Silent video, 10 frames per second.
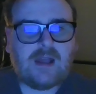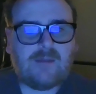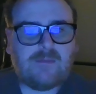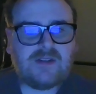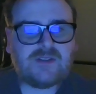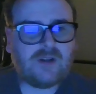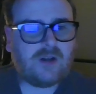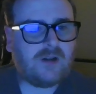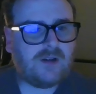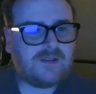and Minister
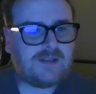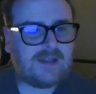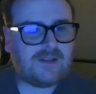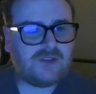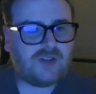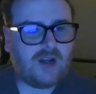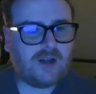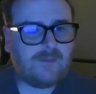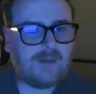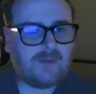Hurds had to
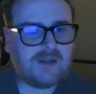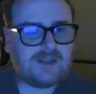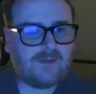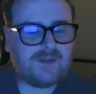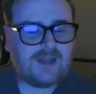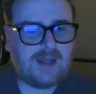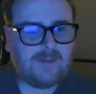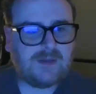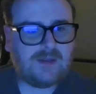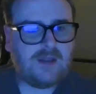jog her memory several
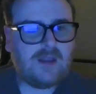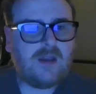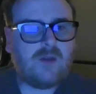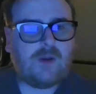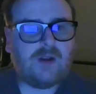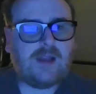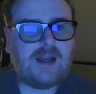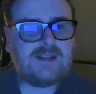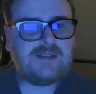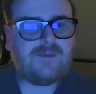times. When her
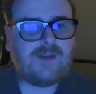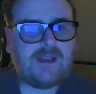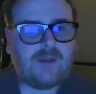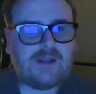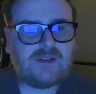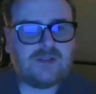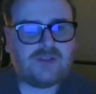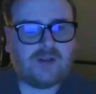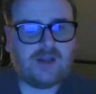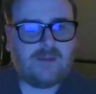lines did finally reach the
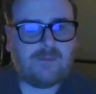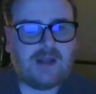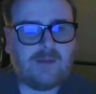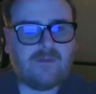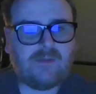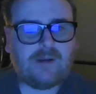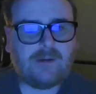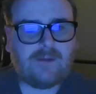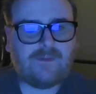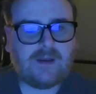jury, made up of
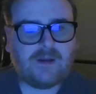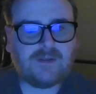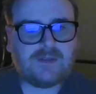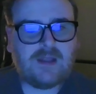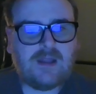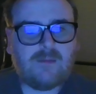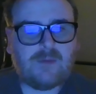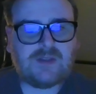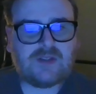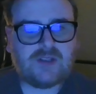literary figures,
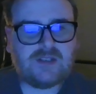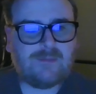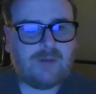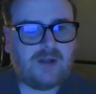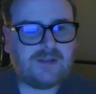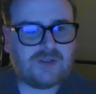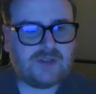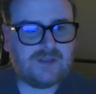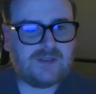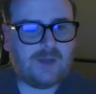musicians, and
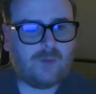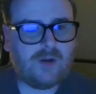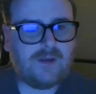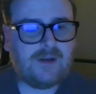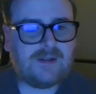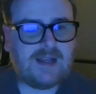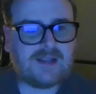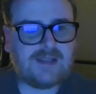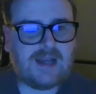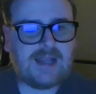politicians, they awarded her
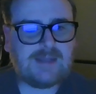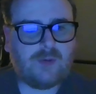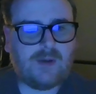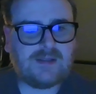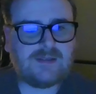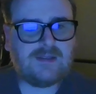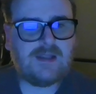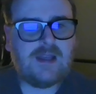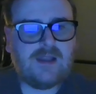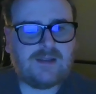text the highest points.
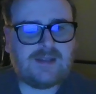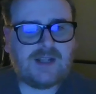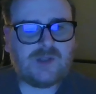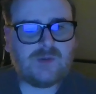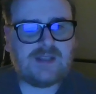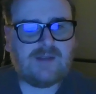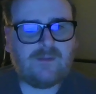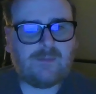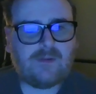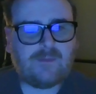The text was
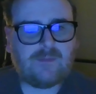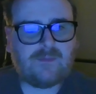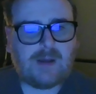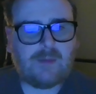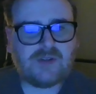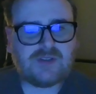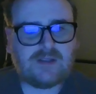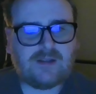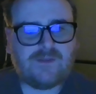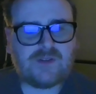never published
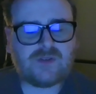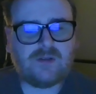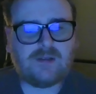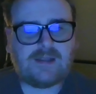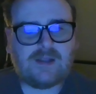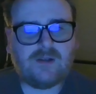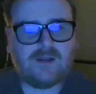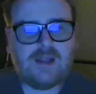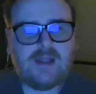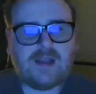in an official legal
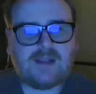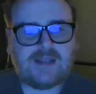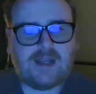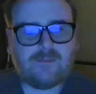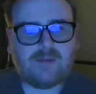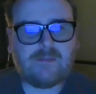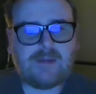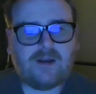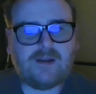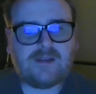gazette, but
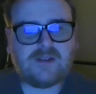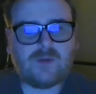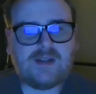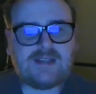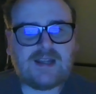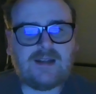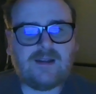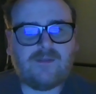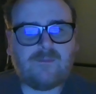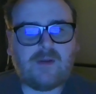appeared in the 22nd of